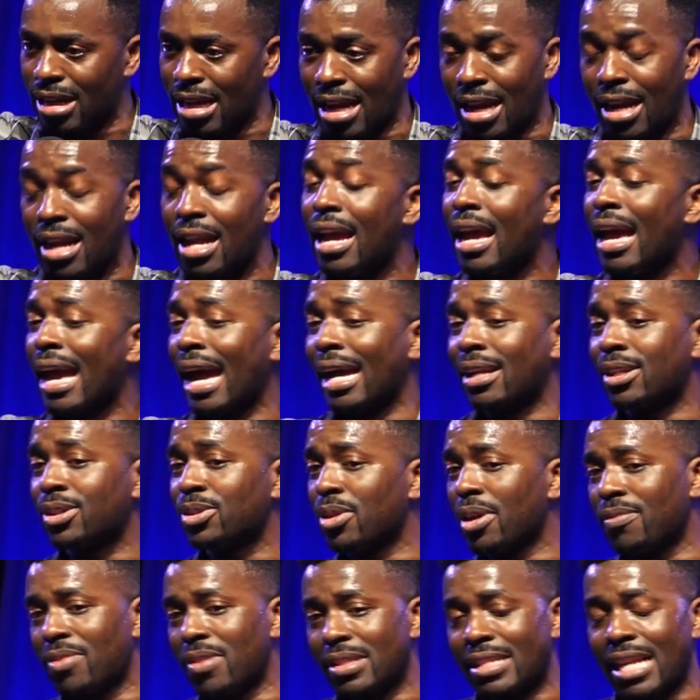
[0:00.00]
here. I don't know
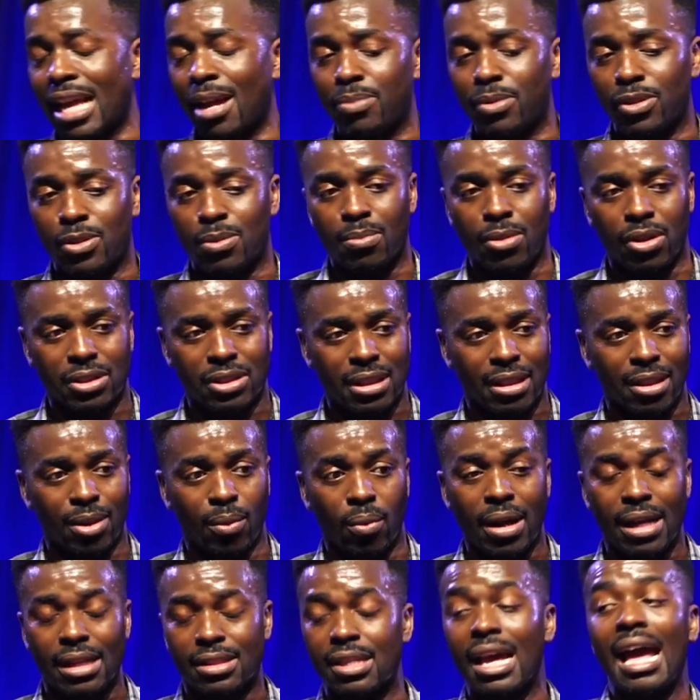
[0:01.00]
if this happens much in the
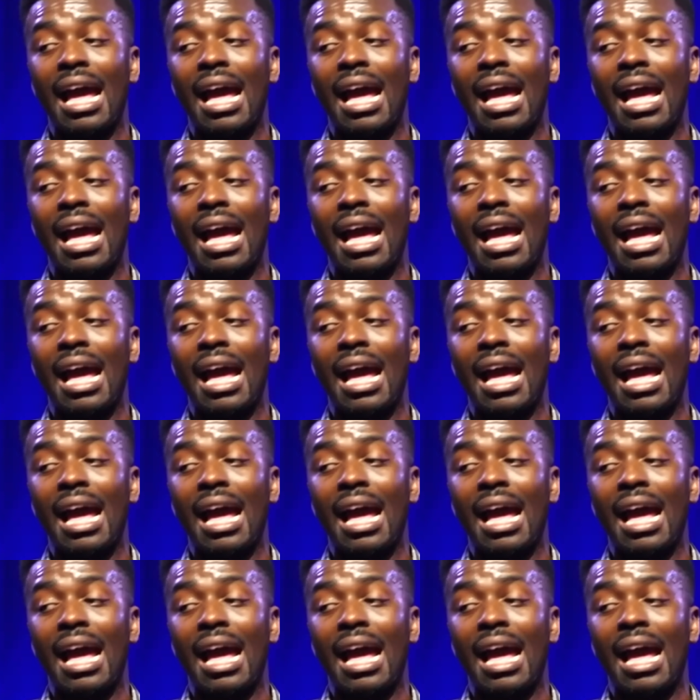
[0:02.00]
West.